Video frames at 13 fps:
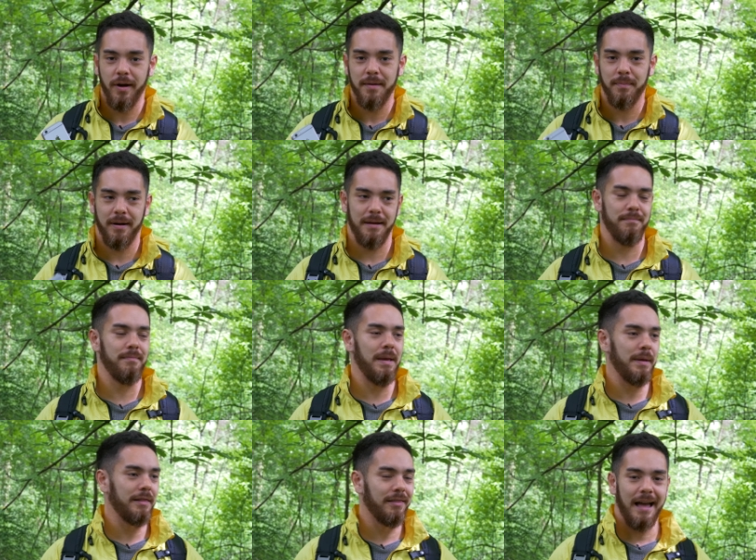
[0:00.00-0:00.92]
way by
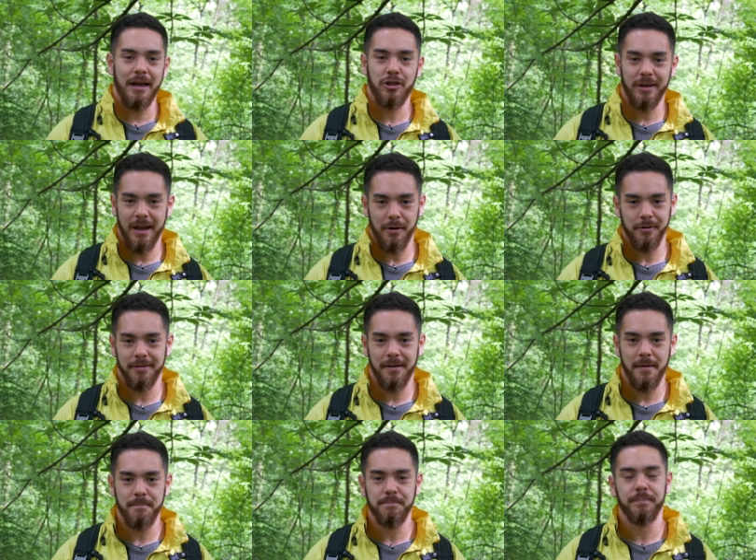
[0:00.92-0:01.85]
maybe lashing out at
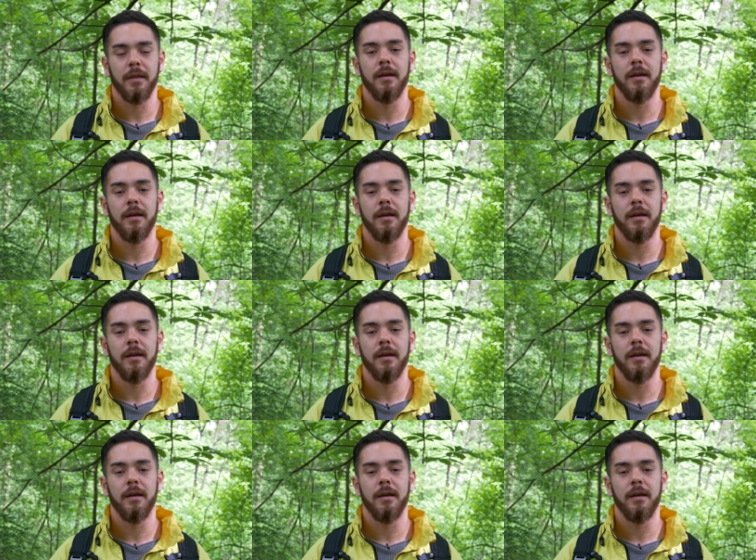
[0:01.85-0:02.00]
them,